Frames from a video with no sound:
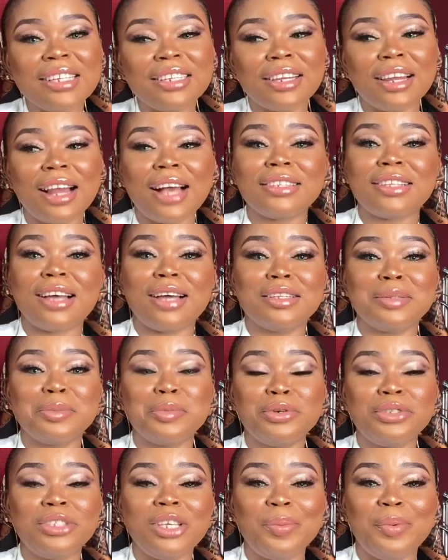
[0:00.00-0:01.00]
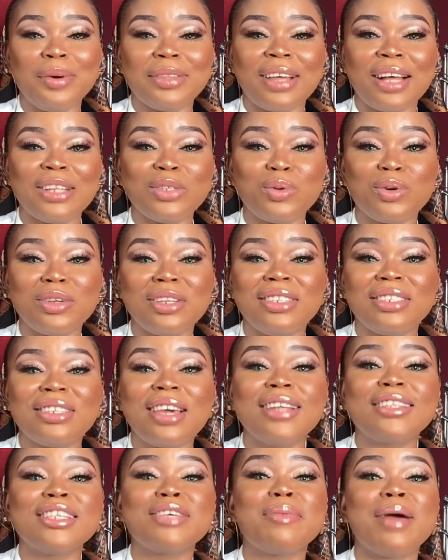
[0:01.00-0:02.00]
the last and the most important one is
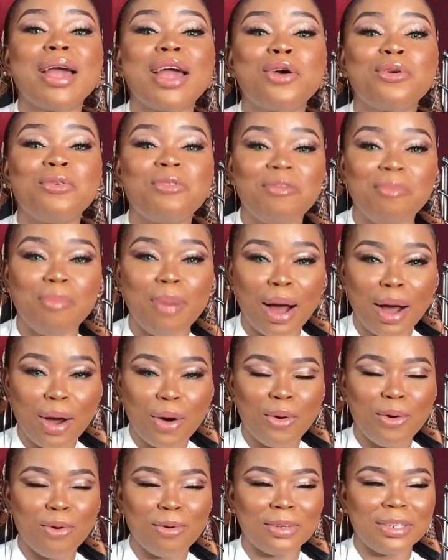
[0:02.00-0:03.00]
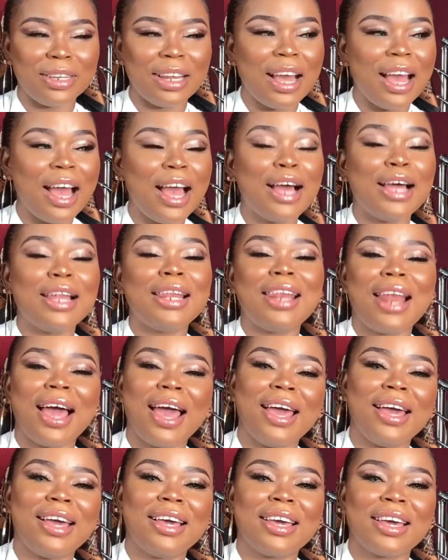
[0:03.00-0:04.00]
getting my groove back on.
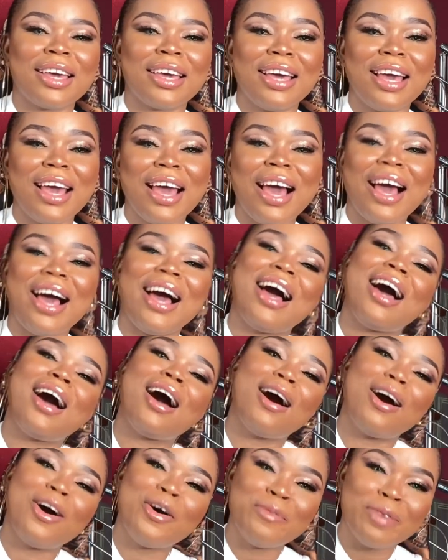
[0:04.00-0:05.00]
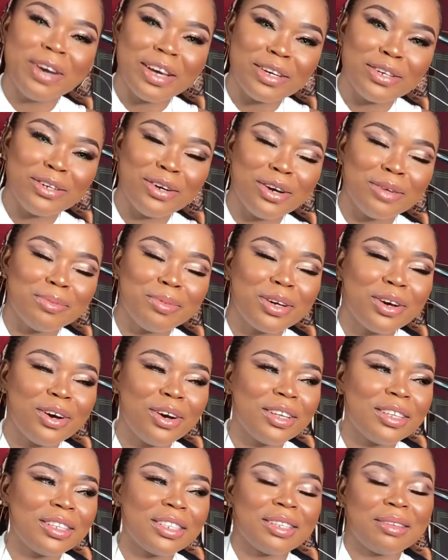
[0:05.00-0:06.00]
Like, oh my God,
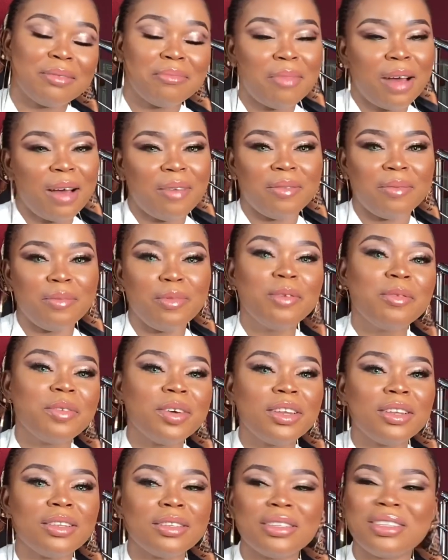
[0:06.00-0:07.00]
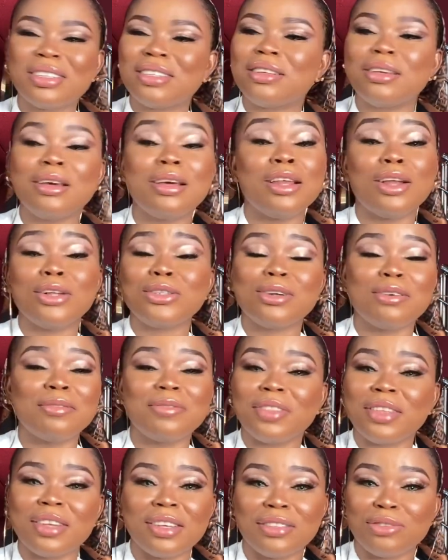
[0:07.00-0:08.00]
because I've been moving, a lot
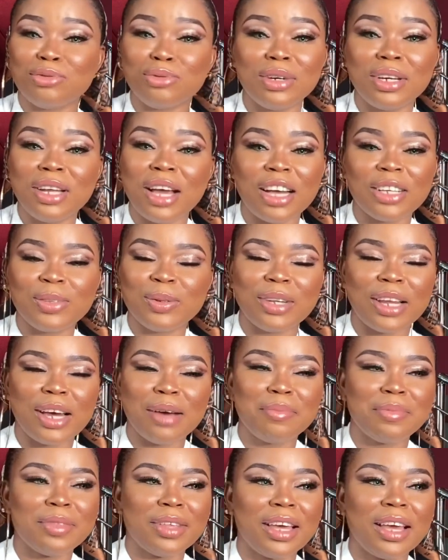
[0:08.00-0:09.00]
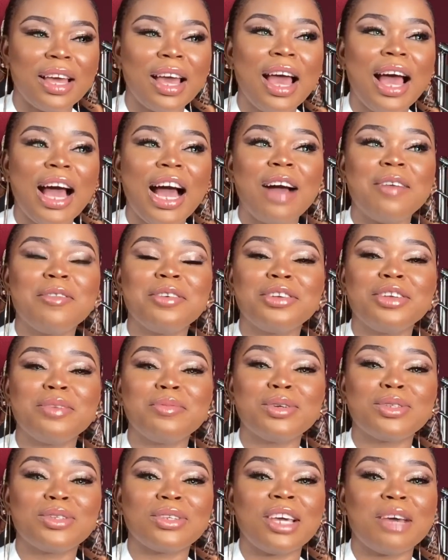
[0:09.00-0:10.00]
of things really has been happening. I've been
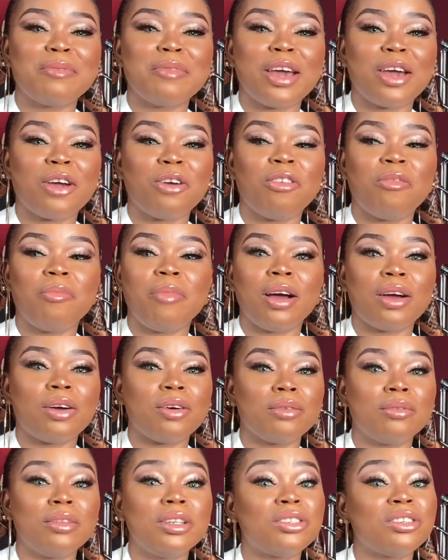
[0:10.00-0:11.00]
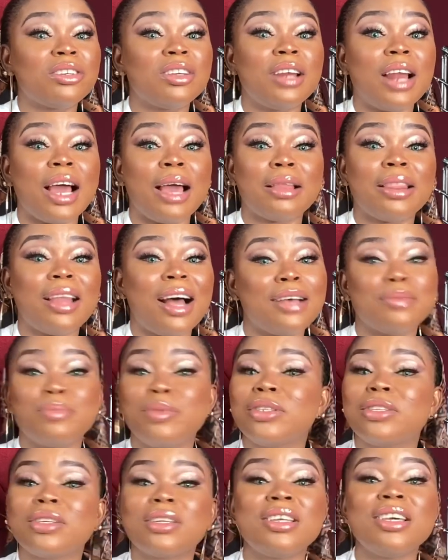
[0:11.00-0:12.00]
unable to get my groove back on. Literally, like, that's
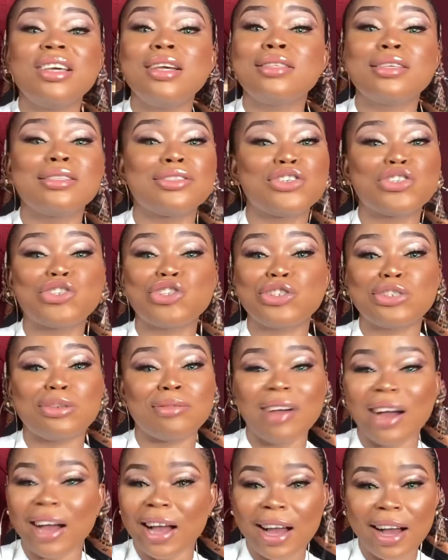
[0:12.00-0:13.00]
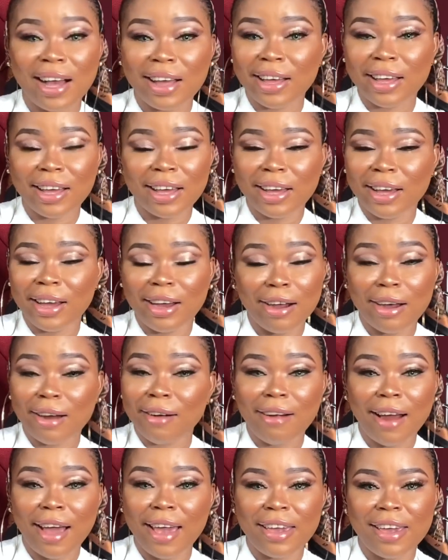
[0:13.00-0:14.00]
basically hitting the streets of
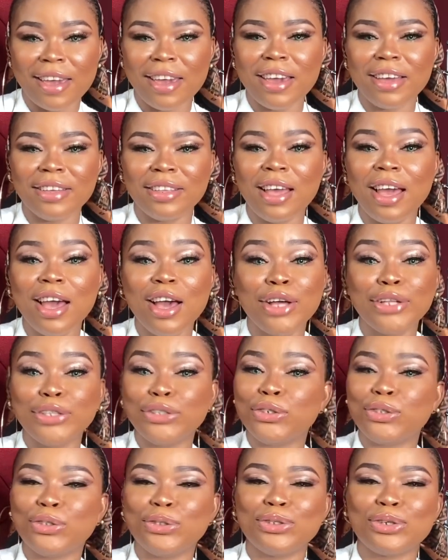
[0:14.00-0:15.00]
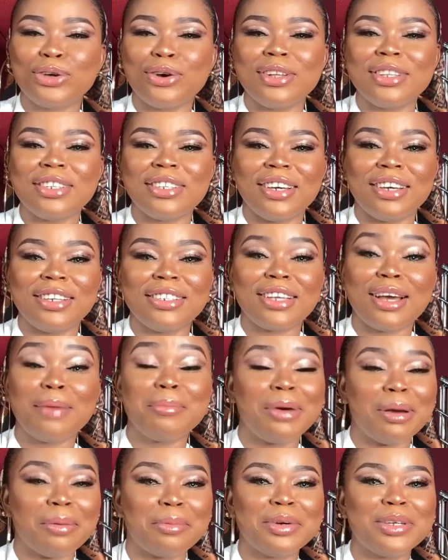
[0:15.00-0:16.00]
Accra again to shoot content.
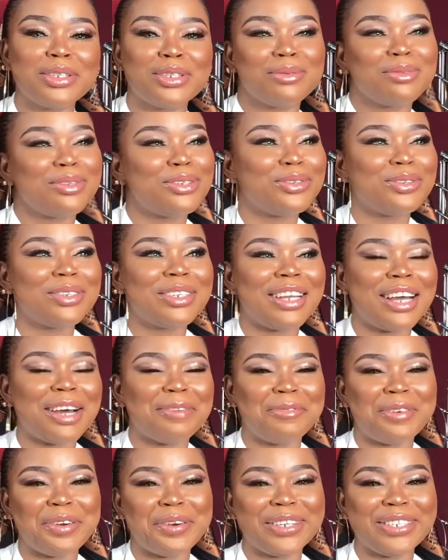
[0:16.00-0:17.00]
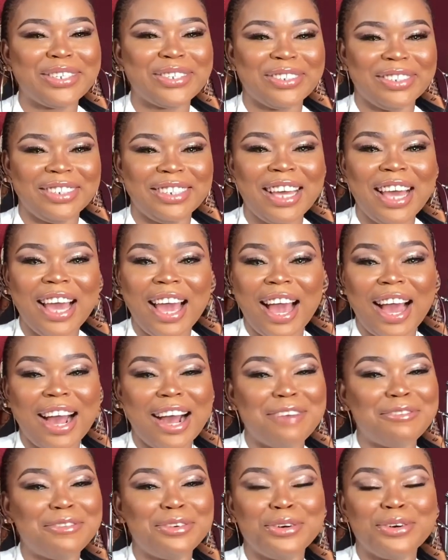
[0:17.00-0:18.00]
But I'm going to be doing that very soon. I
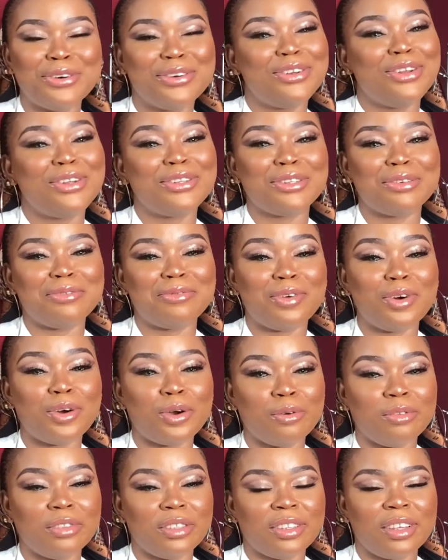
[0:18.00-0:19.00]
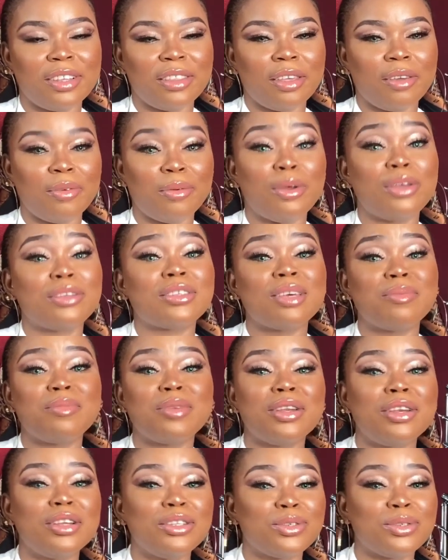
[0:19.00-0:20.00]
have a lot of fun content. Just give me
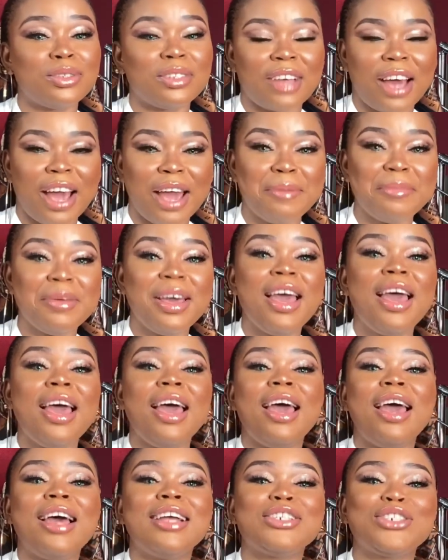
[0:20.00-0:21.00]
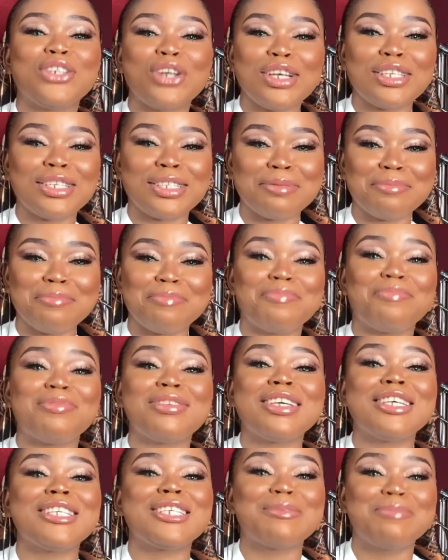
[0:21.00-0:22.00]
a little time. And just
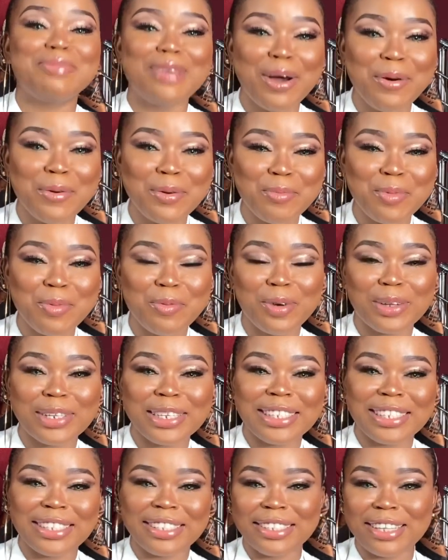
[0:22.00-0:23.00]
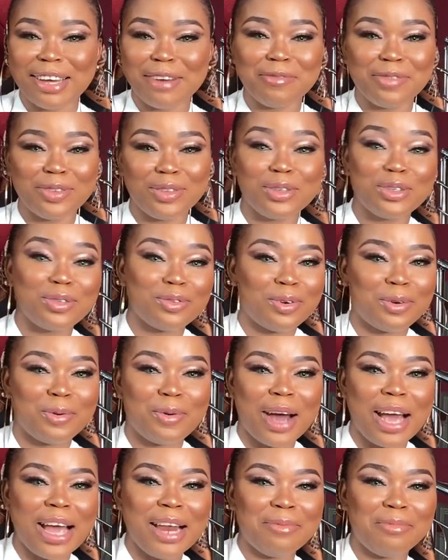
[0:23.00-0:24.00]
please bear with me for the sit-down videos for a
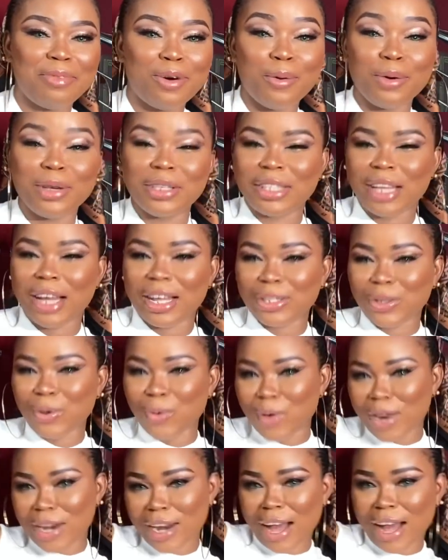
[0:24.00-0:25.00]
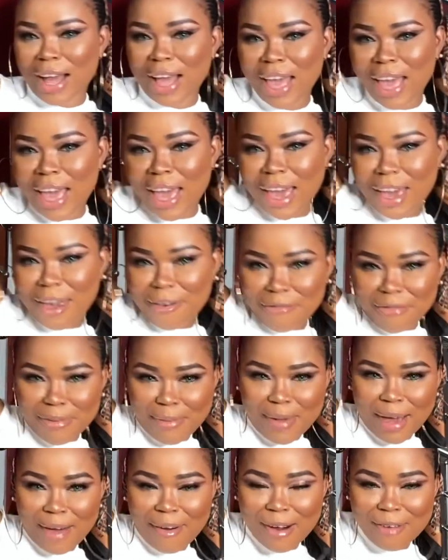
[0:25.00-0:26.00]
while before we start going out. If you
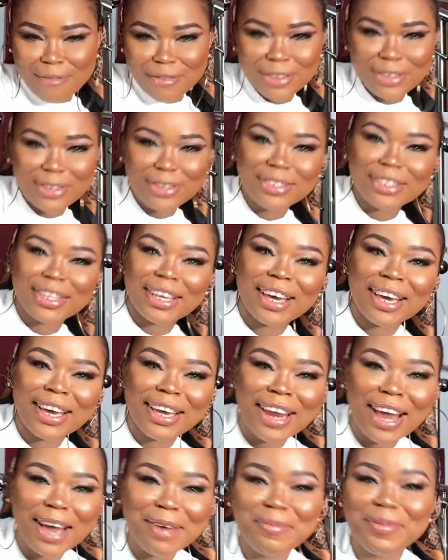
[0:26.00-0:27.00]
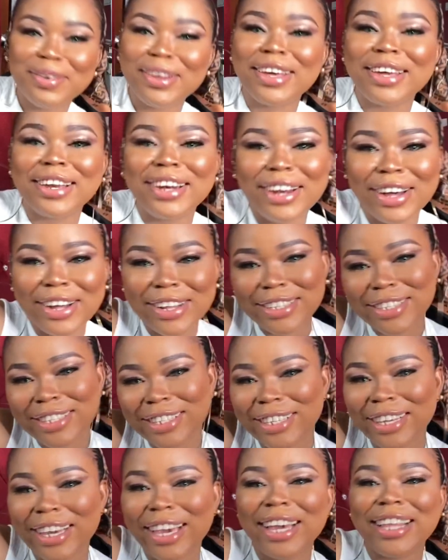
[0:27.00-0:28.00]
need our videos again, I play a lot.
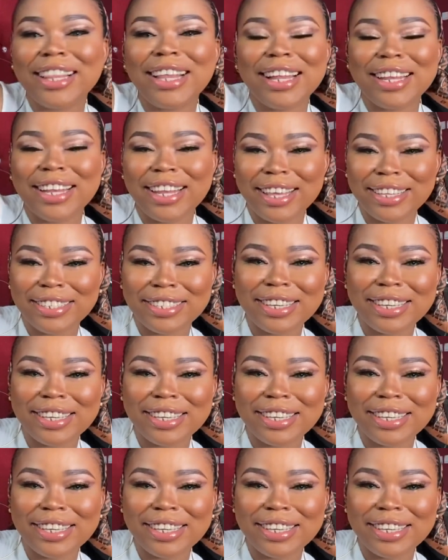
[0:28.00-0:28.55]
So yeah, that is